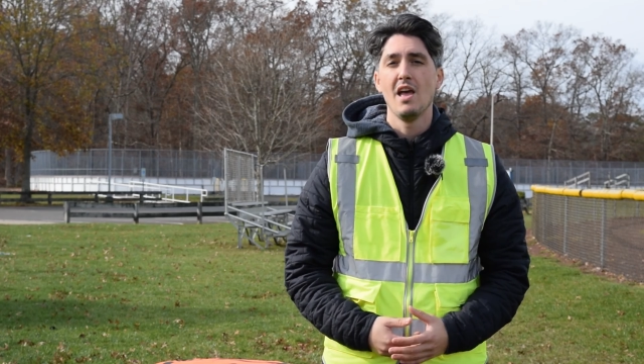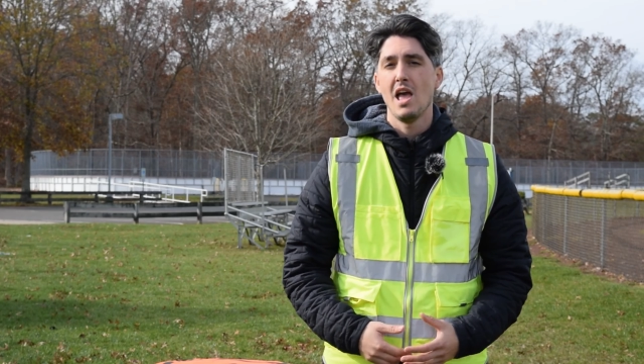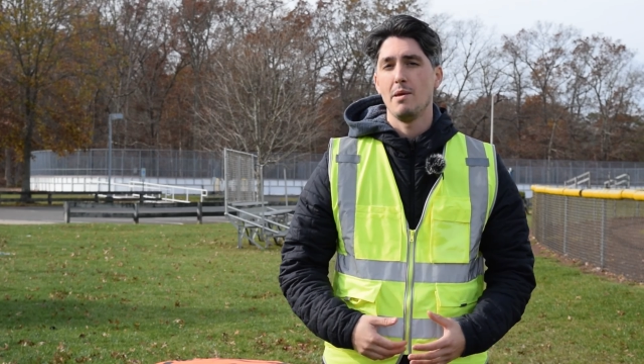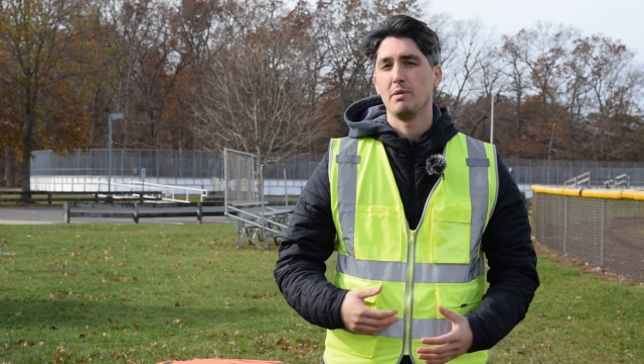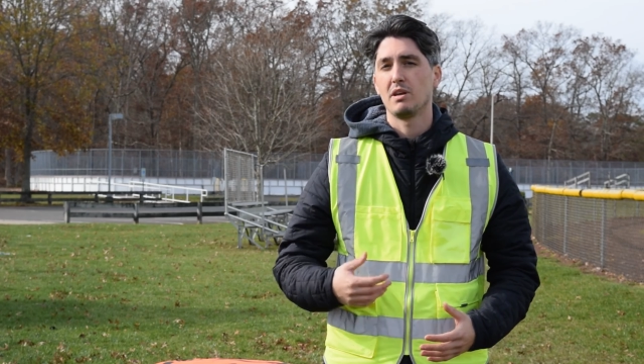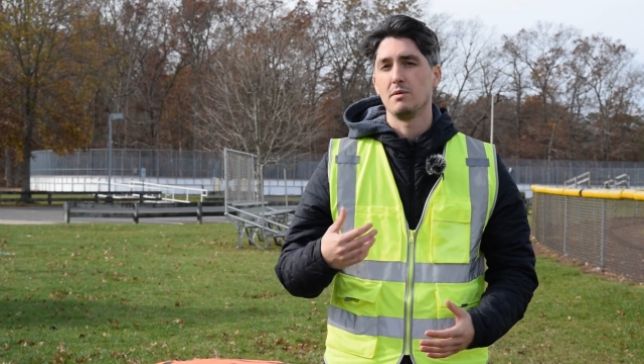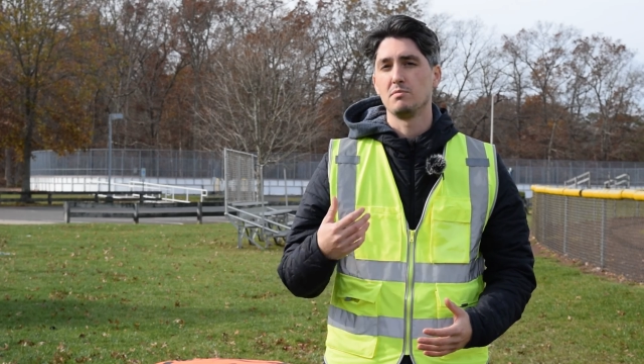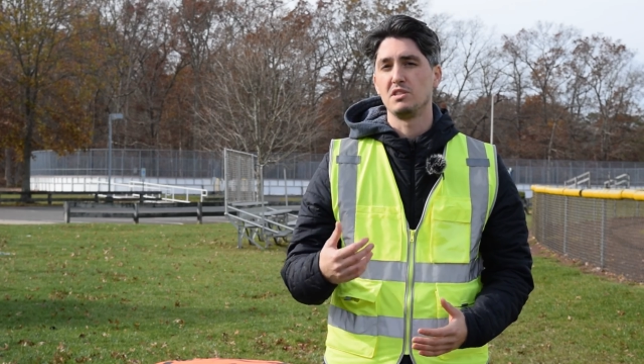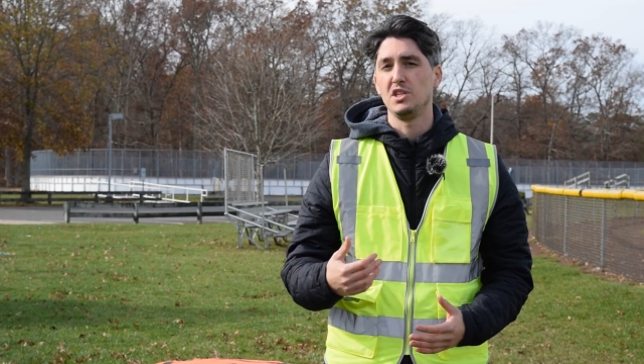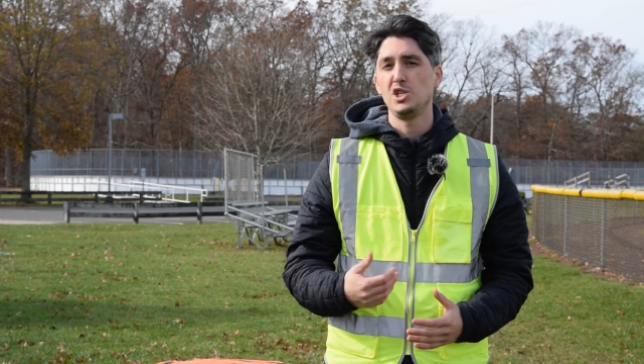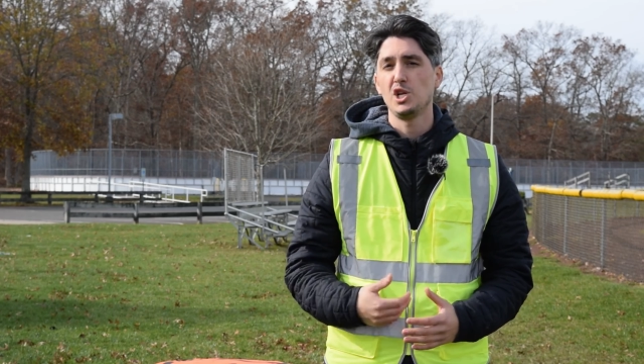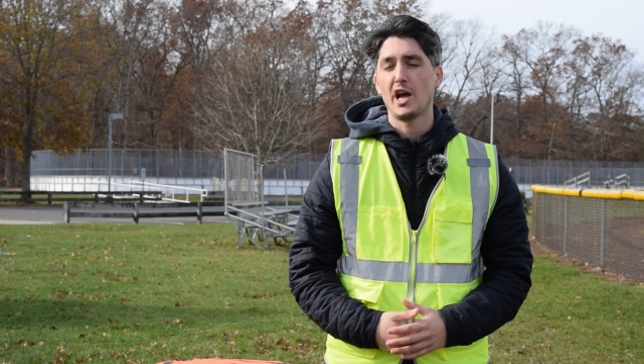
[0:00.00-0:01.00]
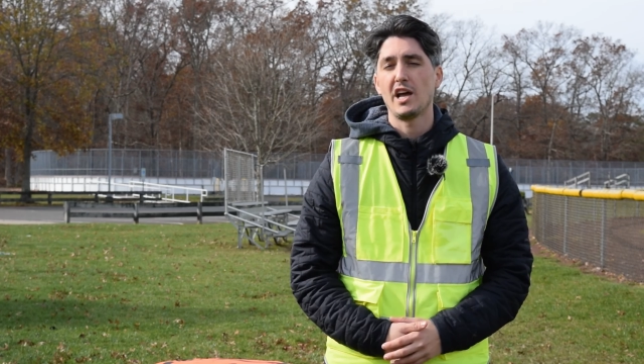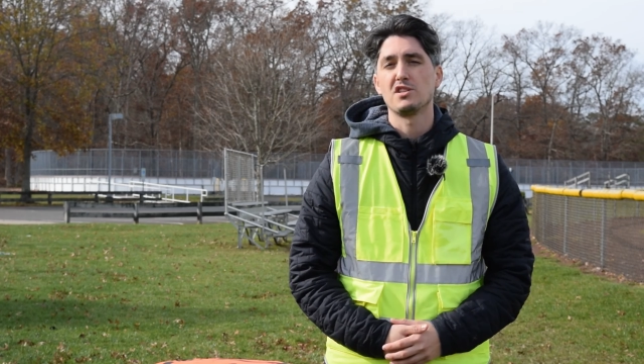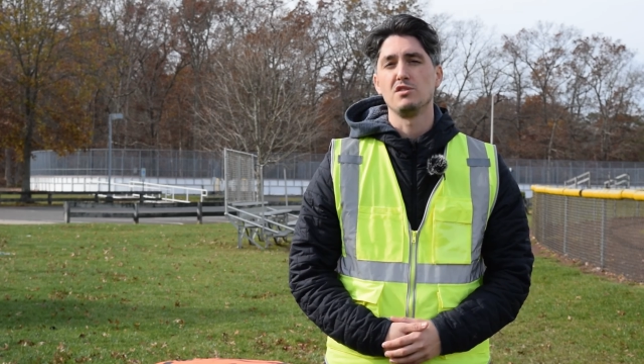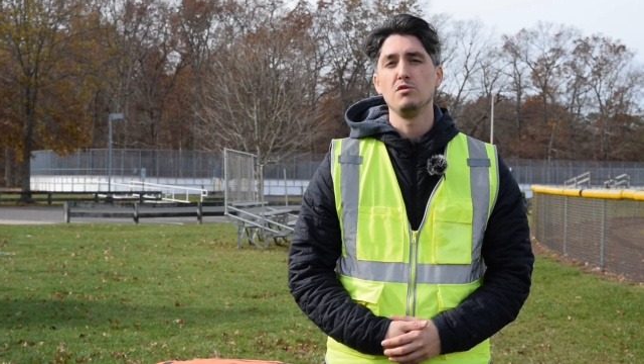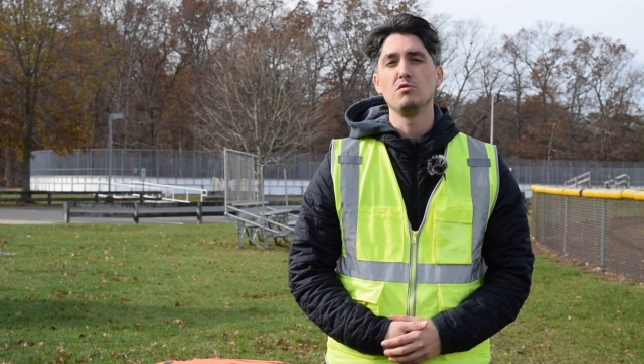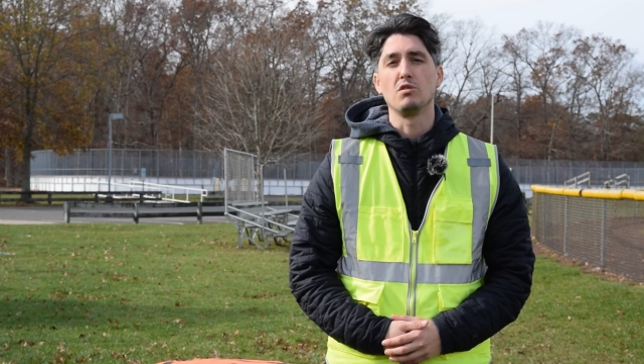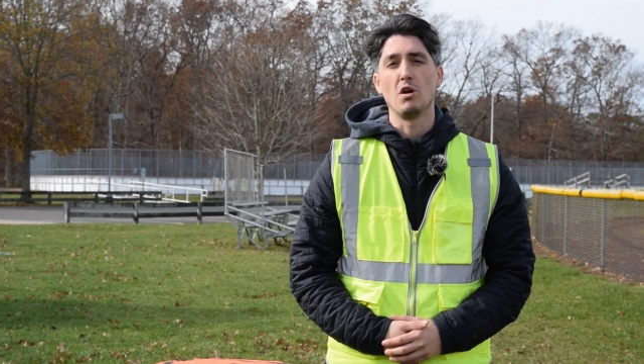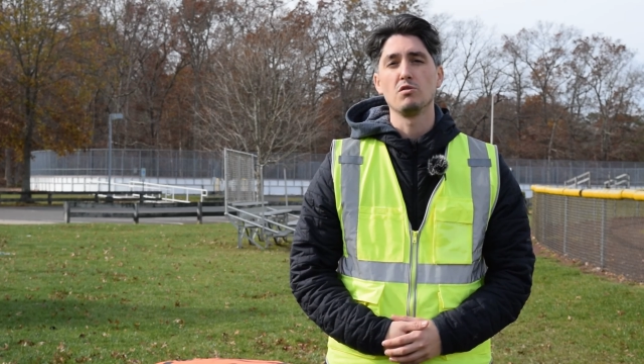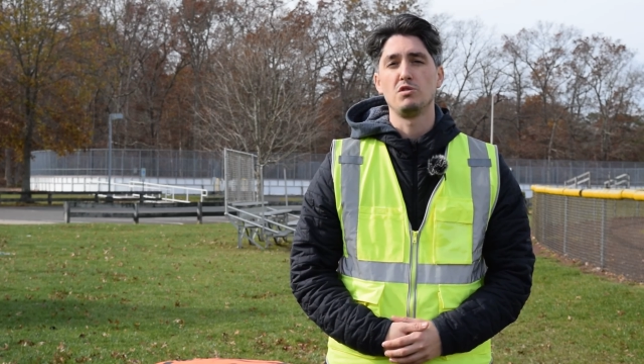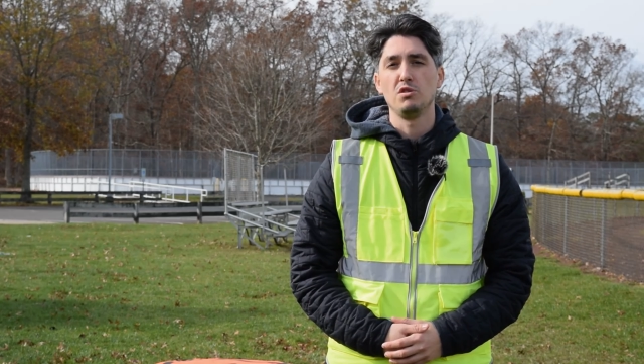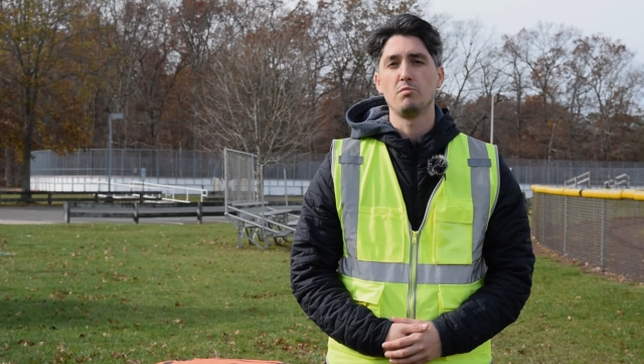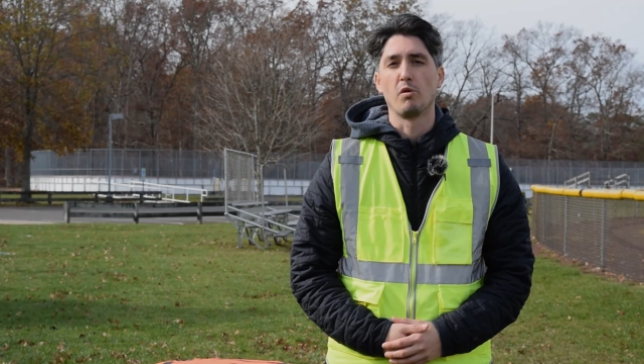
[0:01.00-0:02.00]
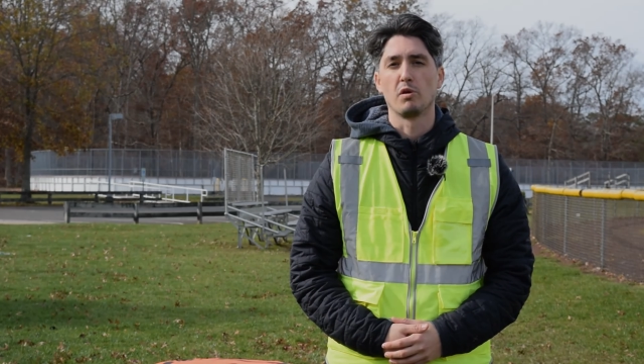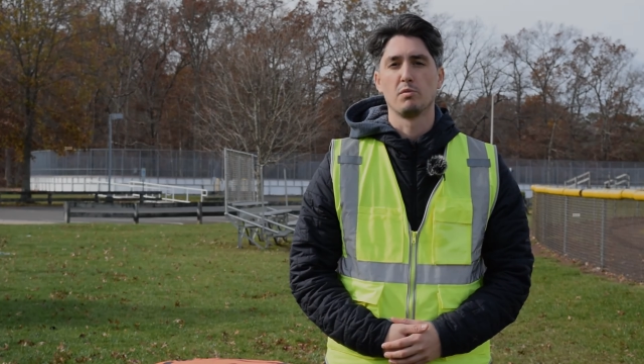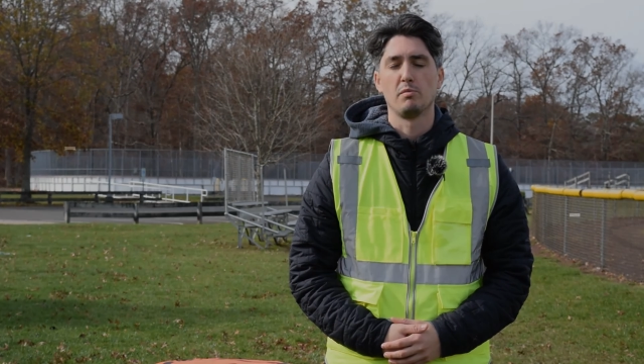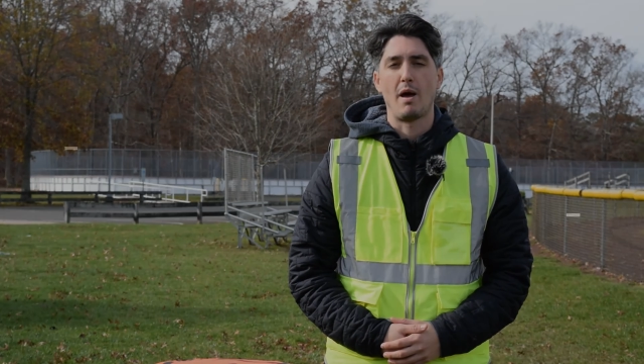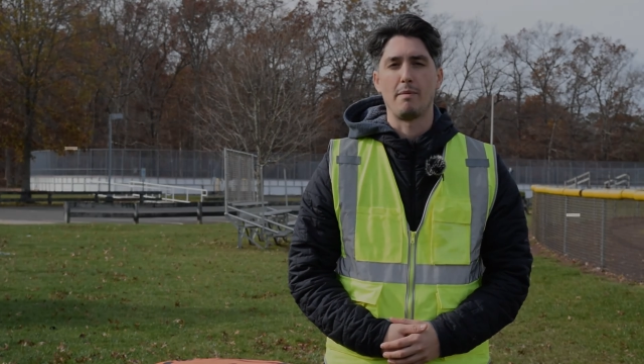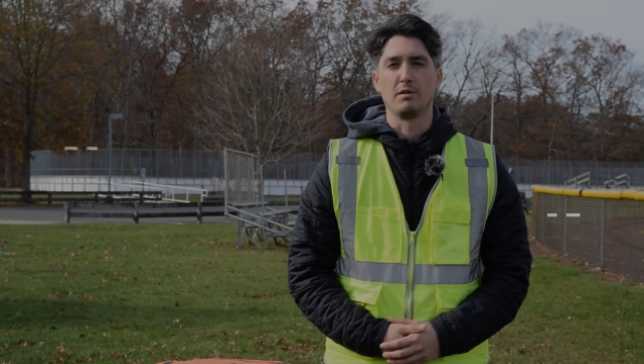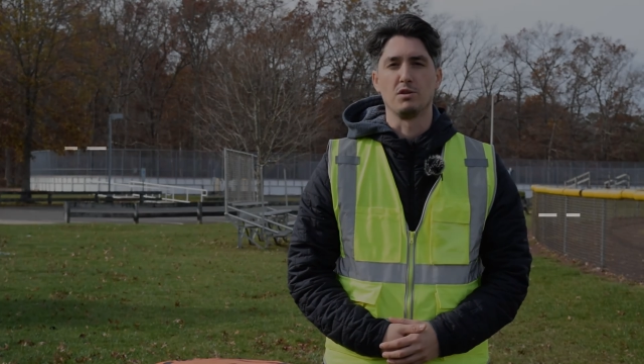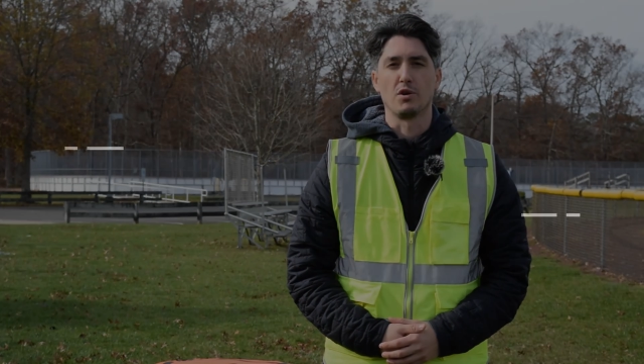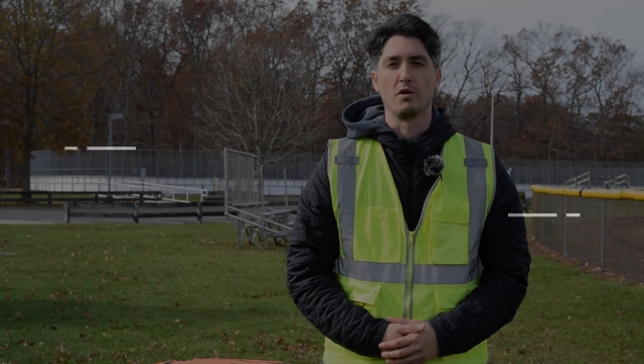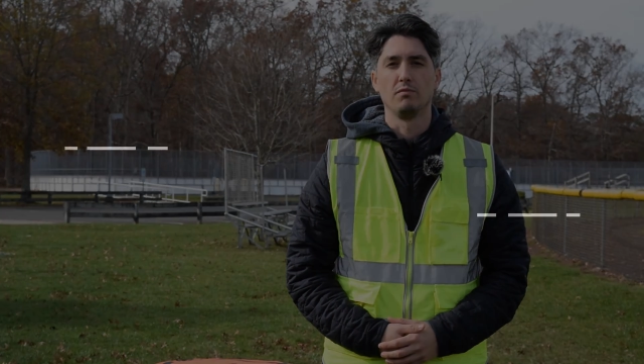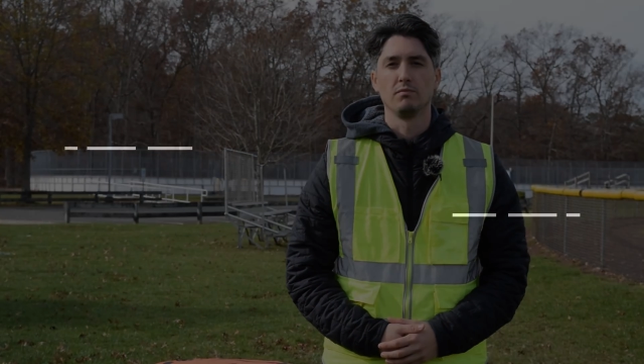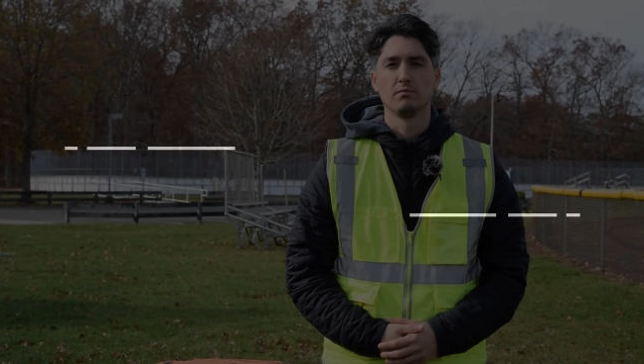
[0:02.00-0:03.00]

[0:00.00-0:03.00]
and becomes DJI's new go-to portable mapping drone.